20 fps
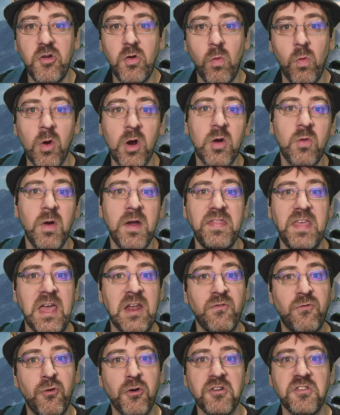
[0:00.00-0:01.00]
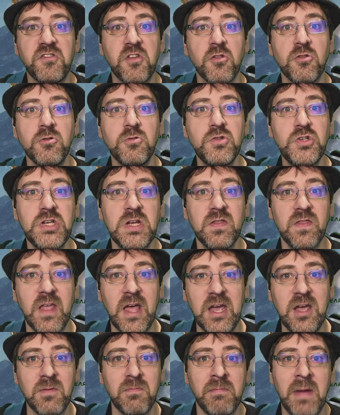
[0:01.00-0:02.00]
to work with, and for a solution
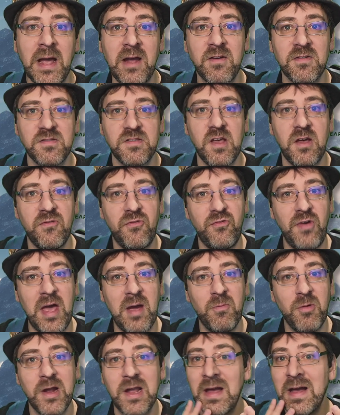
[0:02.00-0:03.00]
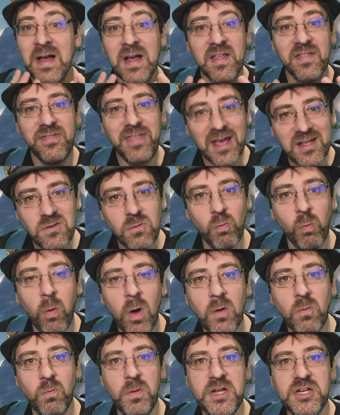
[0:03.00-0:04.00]
like Microsoft Fabric, that's
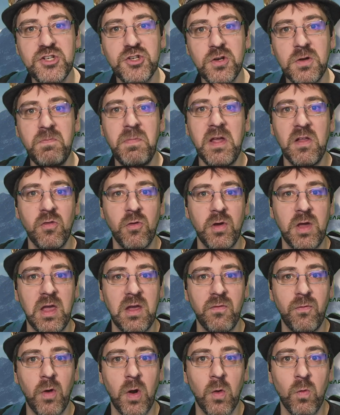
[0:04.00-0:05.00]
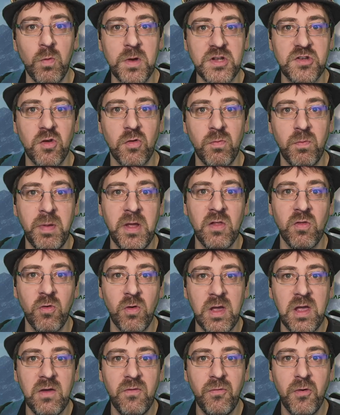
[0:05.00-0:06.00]
what we should be looking for. We should be
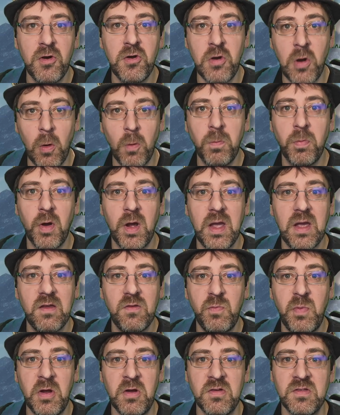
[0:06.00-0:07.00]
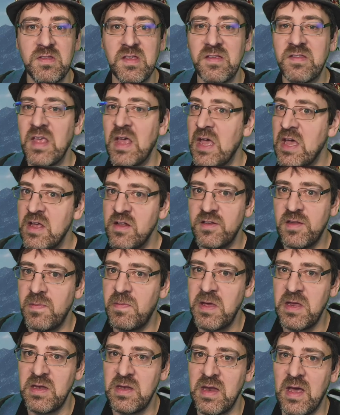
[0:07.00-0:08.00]
looking for notebook experiences to
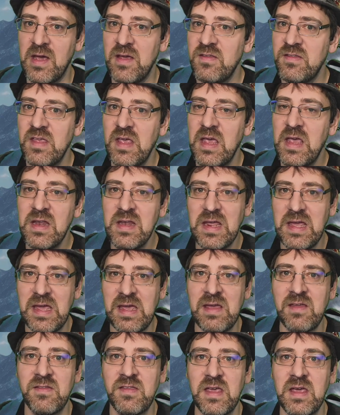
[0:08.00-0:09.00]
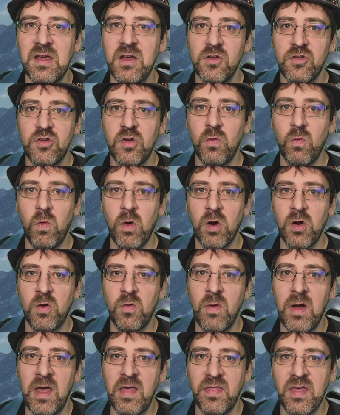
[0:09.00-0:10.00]
be nice and easy to work
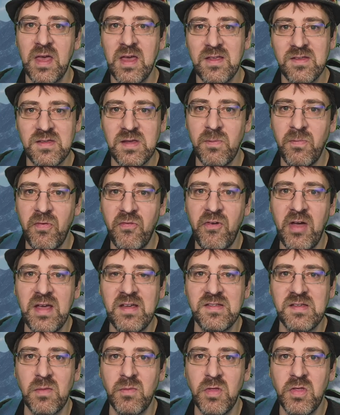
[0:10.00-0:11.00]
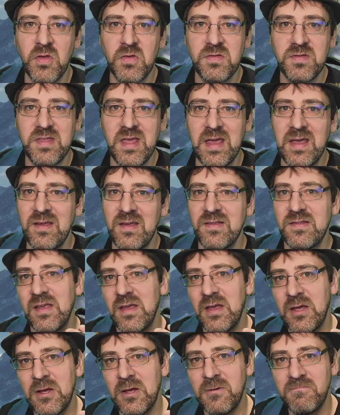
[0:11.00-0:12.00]
with, simplifying some of those things
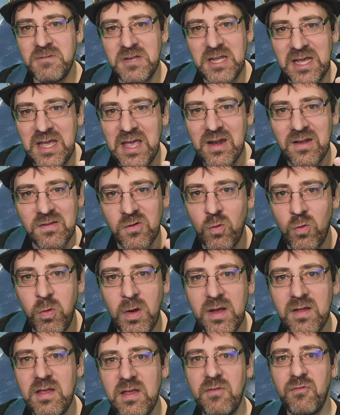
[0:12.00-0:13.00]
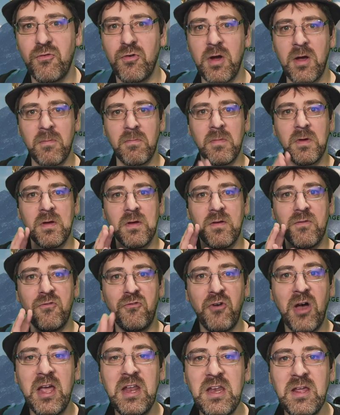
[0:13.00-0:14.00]
to get us quickly from
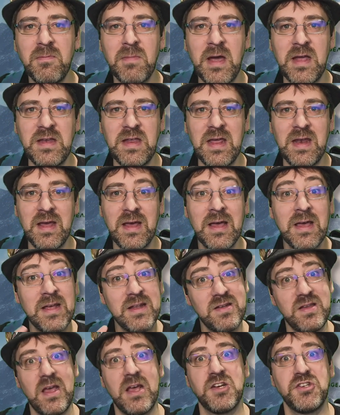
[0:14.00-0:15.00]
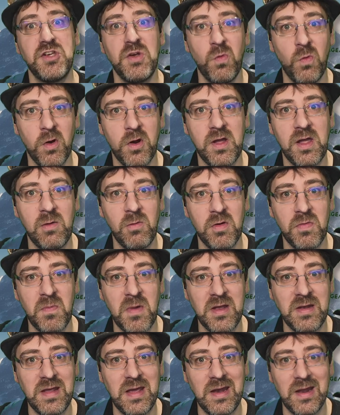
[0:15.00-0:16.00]
finding my data to actually working with
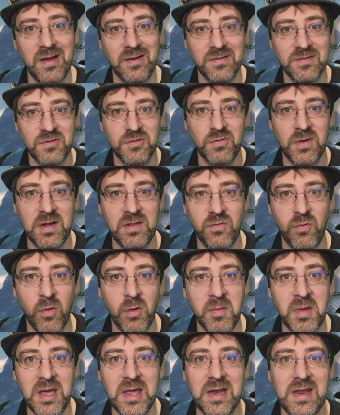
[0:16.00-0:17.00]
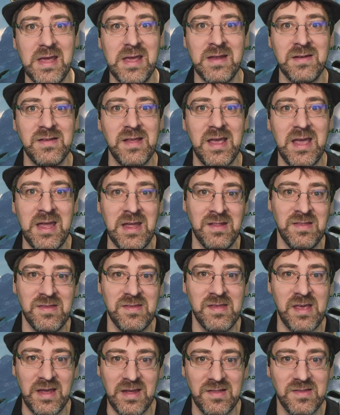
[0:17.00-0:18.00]
my data, transforming it into
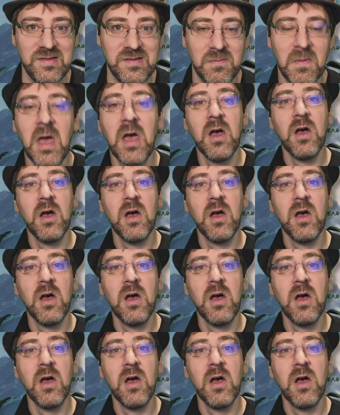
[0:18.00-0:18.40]
insights.